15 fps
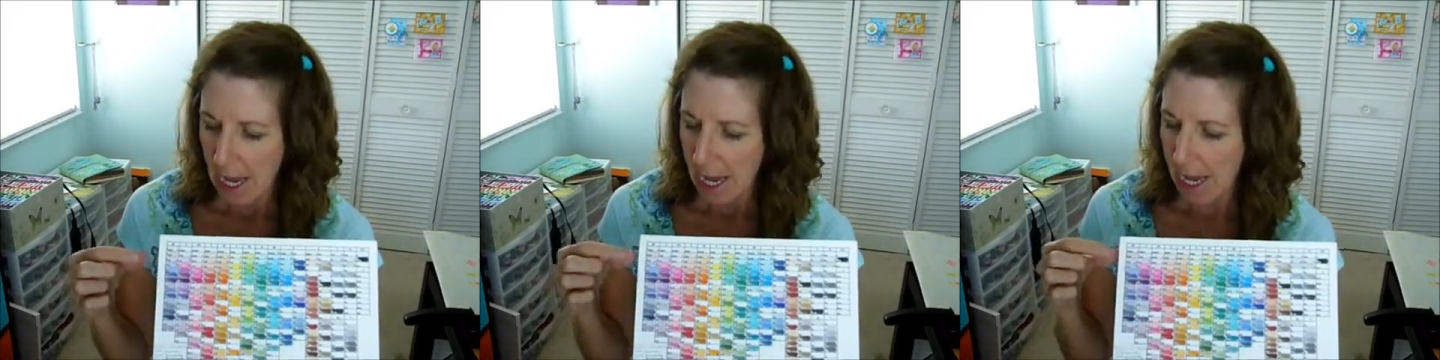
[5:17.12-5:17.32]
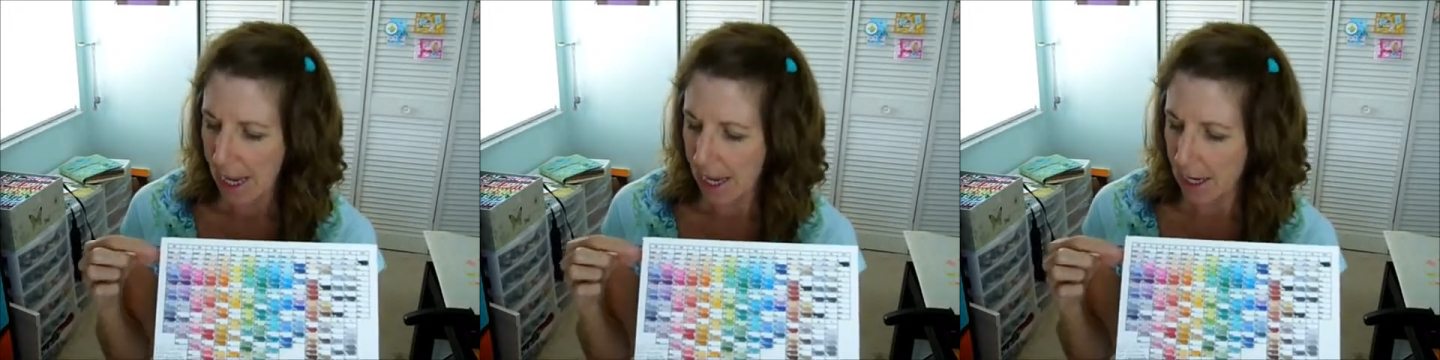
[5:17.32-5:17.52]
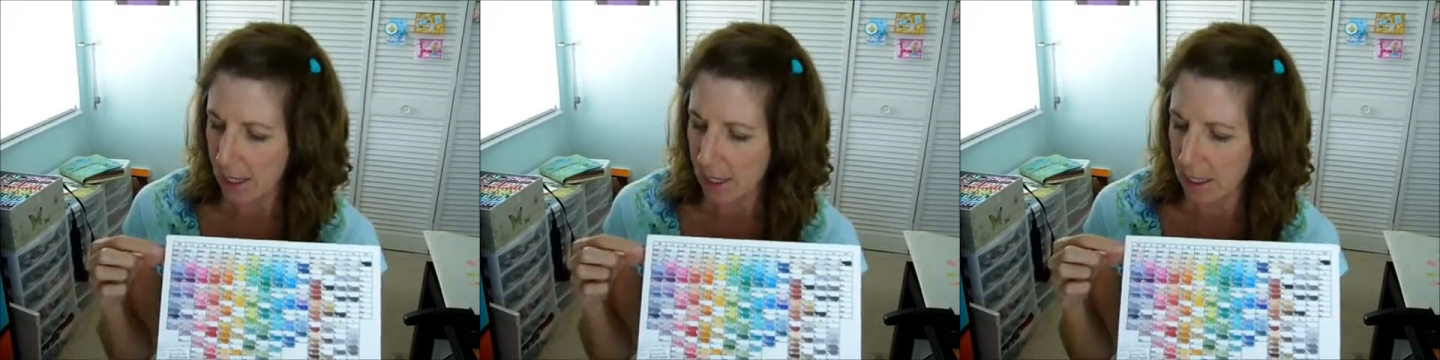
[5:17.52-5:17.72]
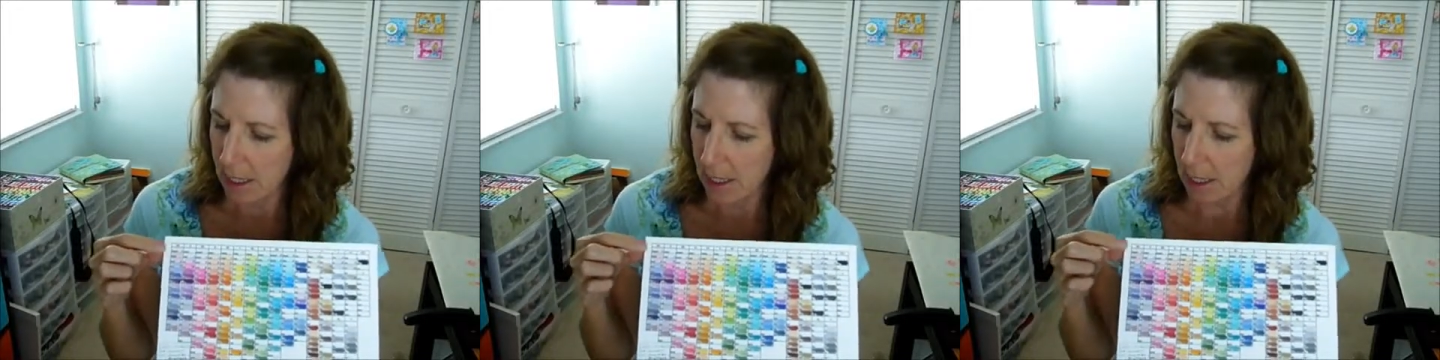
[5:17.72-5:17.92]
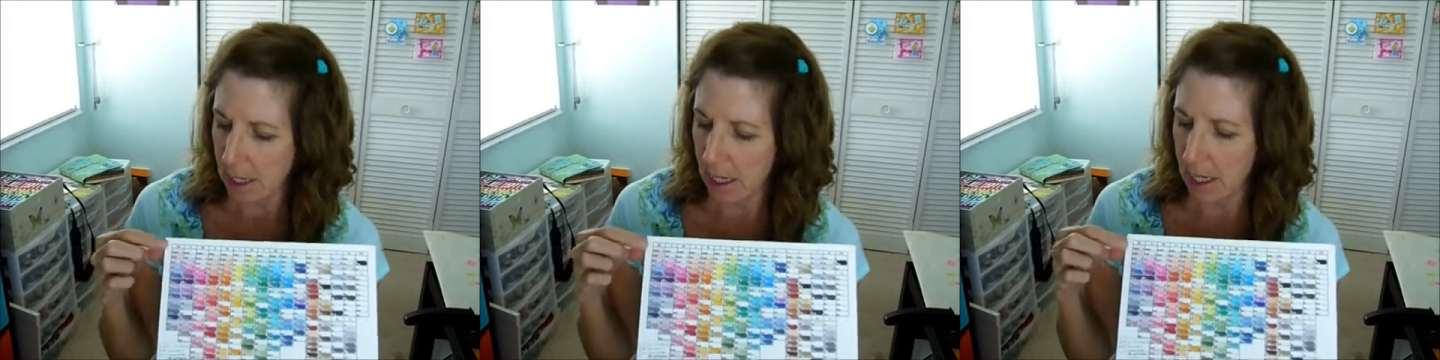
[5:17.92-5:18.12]
and
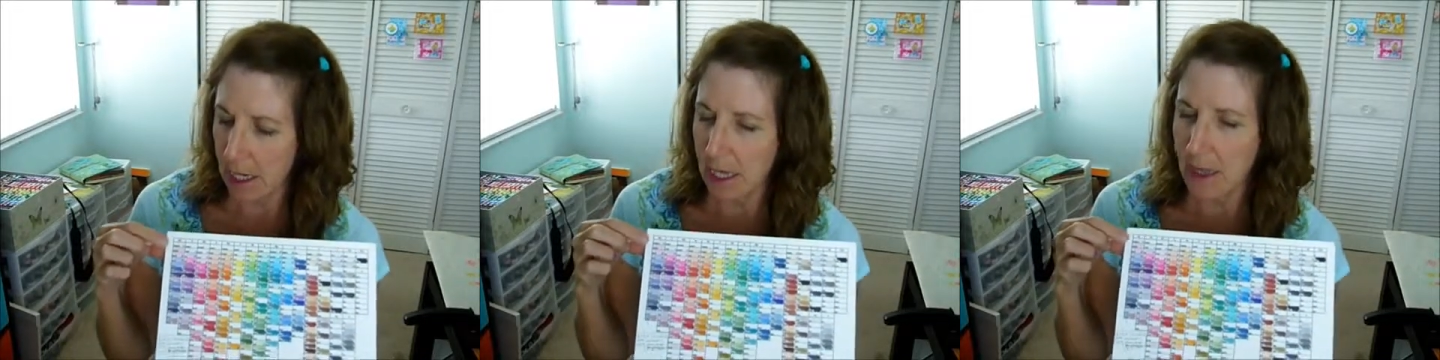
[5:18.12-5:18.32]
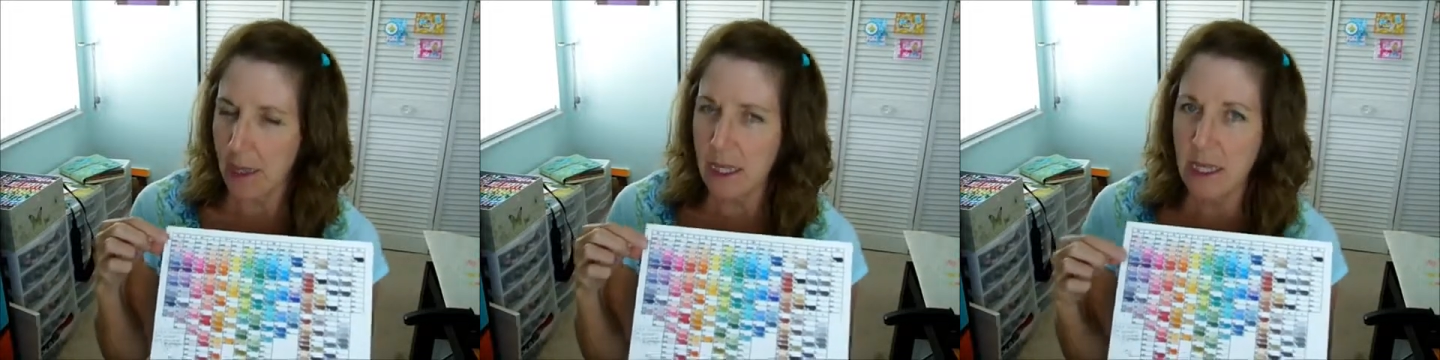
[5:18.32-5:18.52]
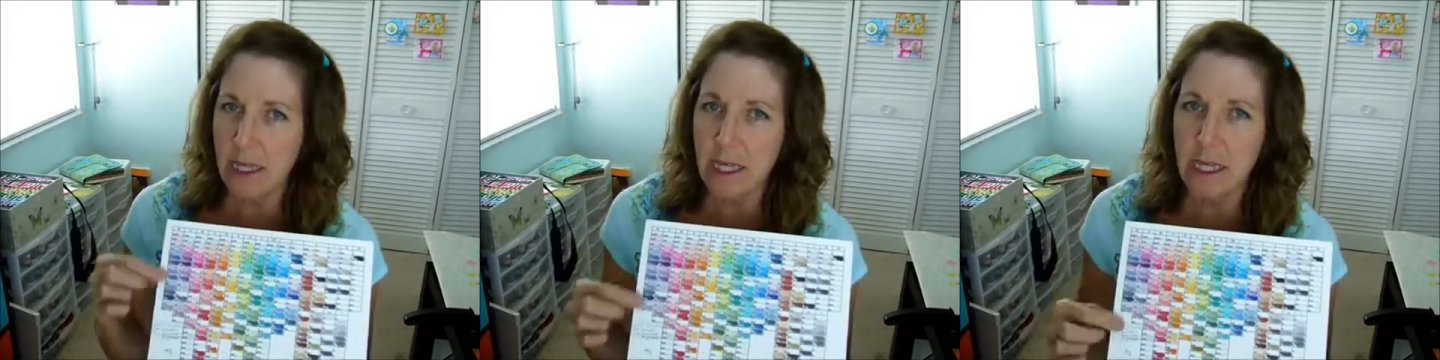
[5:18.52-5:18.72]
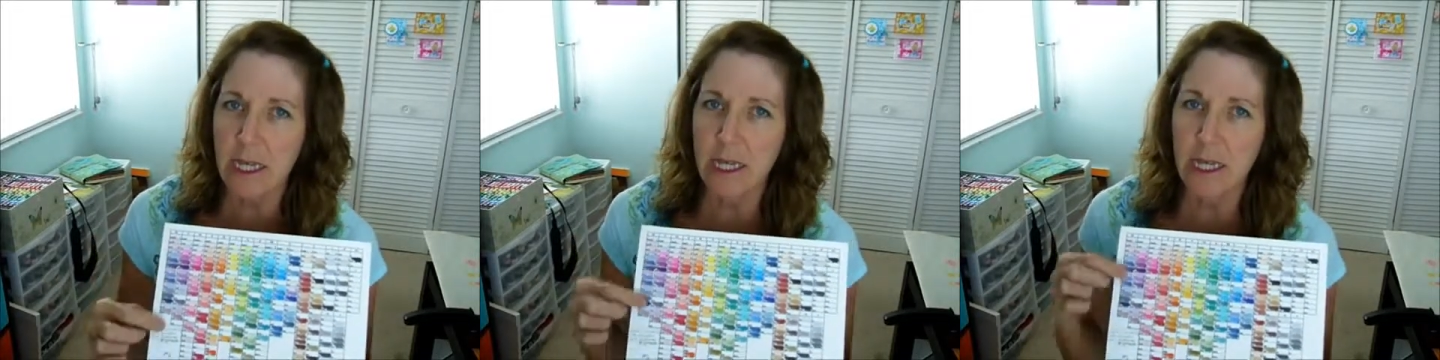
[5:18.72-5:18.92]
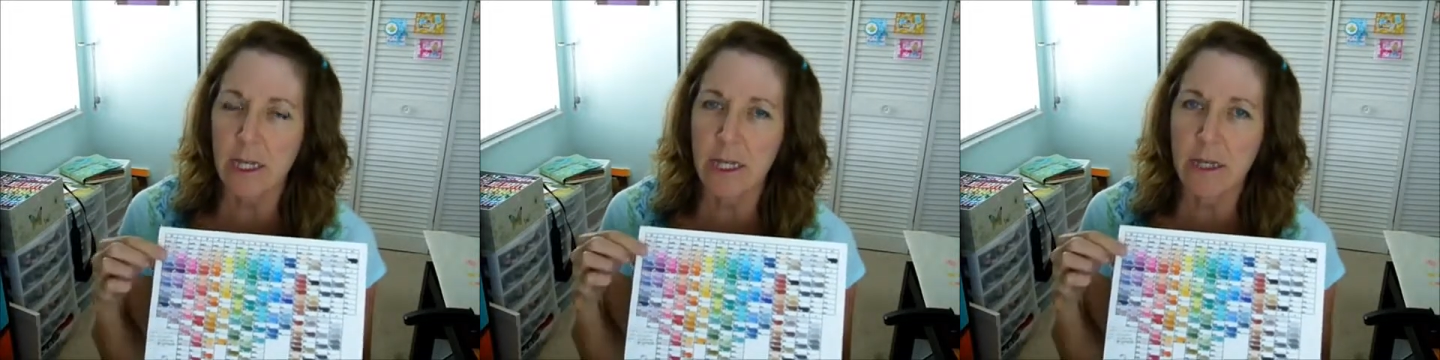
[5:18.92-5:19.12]
this
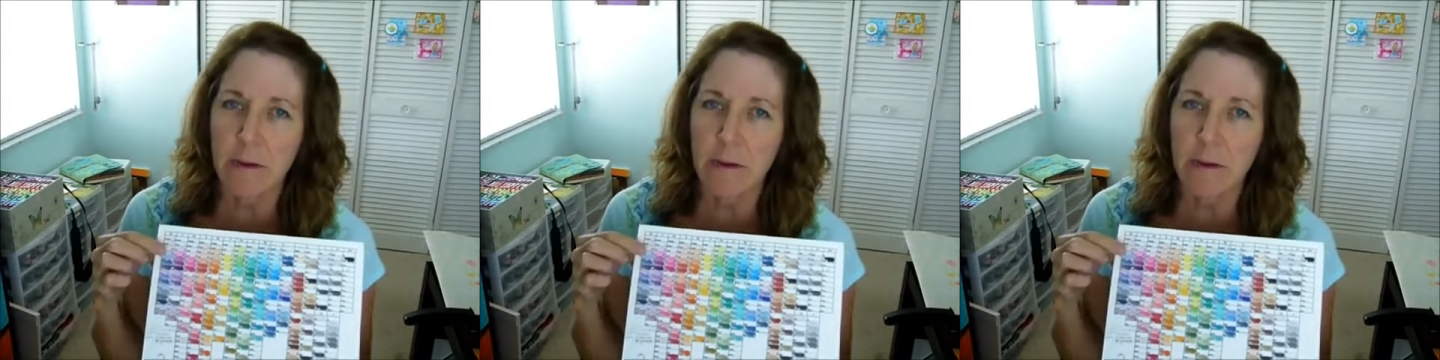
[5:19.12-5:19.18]
is